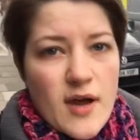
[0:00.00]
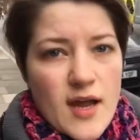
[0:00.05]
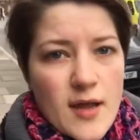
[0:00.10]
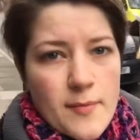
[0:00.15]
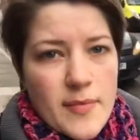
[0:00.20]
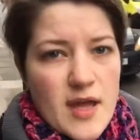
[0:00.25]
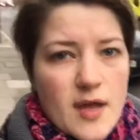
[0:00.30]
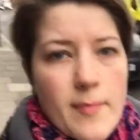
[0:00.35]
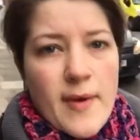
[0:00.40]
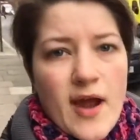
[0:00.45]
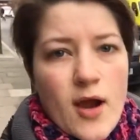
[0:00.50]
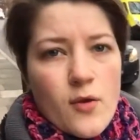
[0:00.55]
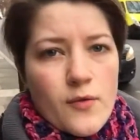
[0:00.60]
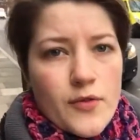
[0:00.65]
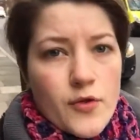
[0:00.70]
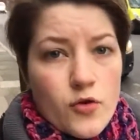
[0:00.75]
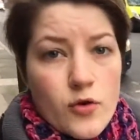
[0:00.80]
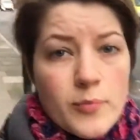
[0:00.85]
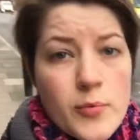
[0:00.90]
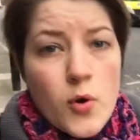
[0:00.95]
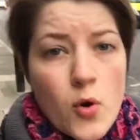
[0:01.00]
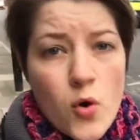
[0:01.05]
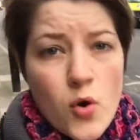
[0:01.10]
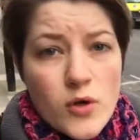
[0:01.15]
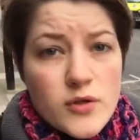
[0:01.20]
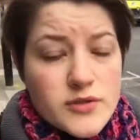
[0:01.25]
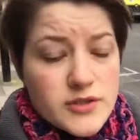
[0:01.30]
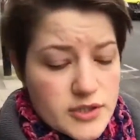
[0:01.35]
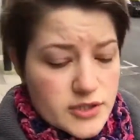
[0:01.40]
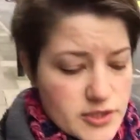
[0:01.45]
might be about the
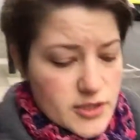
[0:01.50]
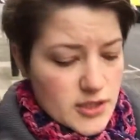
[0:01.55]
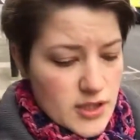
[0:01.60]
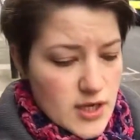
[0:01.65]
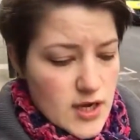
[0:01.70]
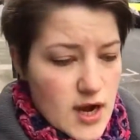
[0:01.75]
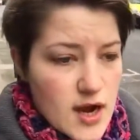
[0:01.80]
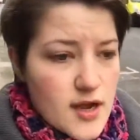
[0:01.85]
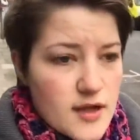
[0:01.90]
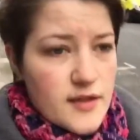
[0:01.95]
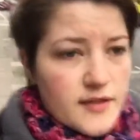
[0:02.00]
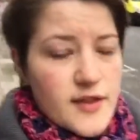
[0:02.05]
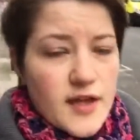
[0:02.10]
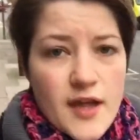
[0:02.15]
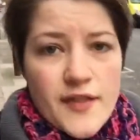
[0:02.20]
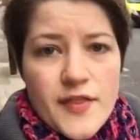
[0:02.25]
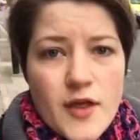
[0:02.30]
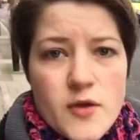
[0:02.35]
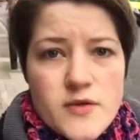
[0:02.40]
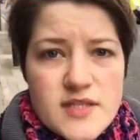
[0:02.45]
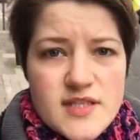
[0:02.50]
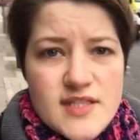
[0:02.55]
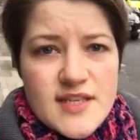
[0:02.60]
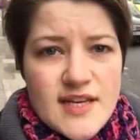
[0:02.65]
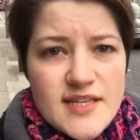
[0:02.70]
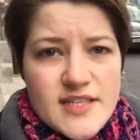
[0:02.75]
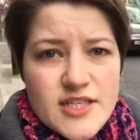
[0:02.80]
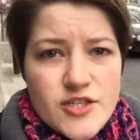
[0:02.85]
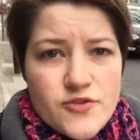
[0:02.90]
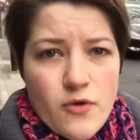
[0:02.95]
reports that those
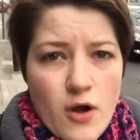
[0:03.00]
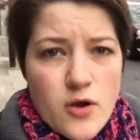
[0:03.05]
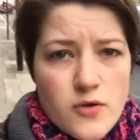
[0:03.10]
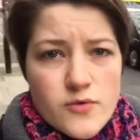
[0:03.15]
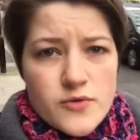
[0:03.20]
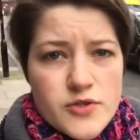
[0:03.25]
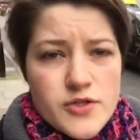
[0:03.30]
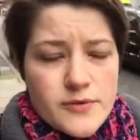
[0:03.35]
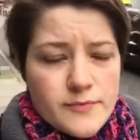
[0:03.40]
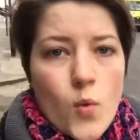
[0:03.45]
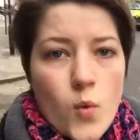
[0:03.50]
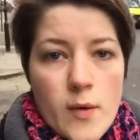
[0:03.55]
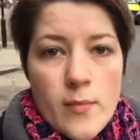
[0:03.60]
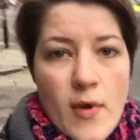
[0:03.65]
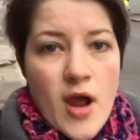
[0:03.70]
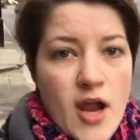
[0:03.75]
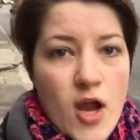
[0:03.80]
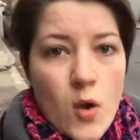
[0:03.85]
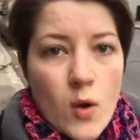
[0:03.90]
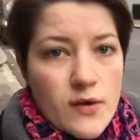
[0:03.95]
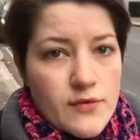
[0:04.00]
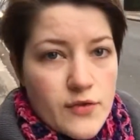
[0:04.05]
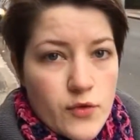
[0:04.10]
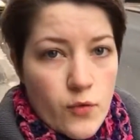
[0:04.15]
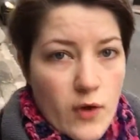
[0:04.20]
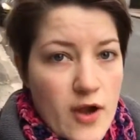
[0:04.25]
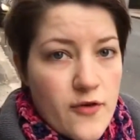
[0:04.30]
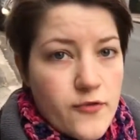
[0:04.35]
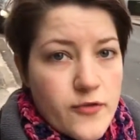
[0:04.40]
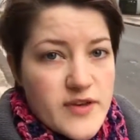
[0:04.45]
assessors wrote. We might go over the
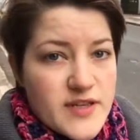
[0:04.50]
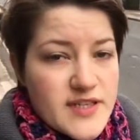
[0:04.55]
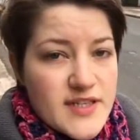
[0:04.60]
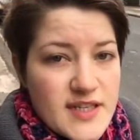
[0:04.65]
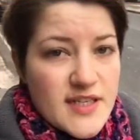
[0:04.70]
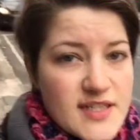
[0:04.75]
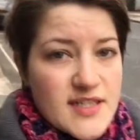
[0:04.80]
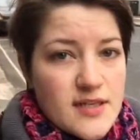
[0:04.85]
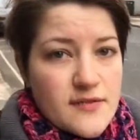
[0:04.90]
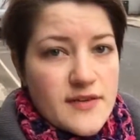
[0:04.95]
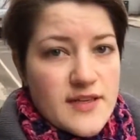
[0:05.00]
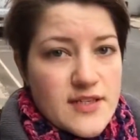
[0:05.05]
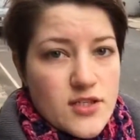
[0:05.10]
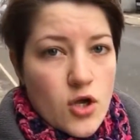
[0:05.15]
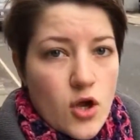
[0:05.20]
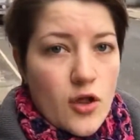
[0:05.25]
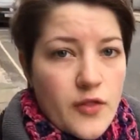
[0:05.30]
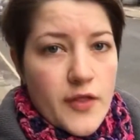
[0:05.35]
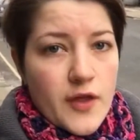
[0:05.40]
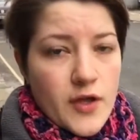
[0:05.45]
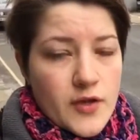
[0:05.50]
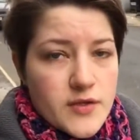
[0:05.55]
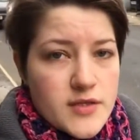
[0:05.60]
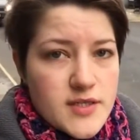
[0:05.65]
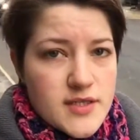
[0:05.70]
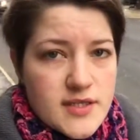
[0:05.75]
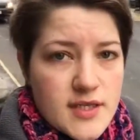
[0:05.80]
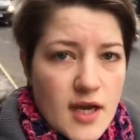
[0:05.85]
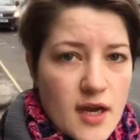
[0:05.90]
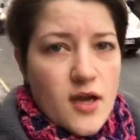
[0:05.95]
references if he's got those,
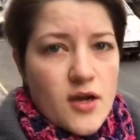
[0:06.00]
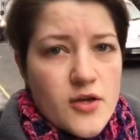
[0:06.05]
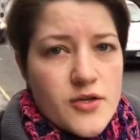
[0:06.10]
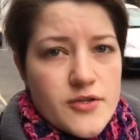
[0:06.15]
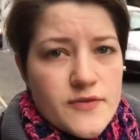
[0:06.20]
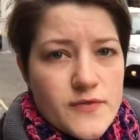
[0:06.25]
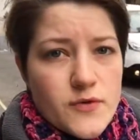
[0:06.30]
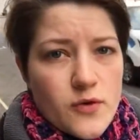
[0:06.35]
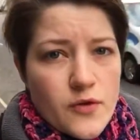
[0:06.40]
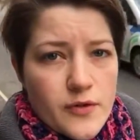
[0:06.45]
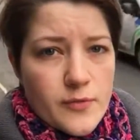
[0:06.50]
since I asked for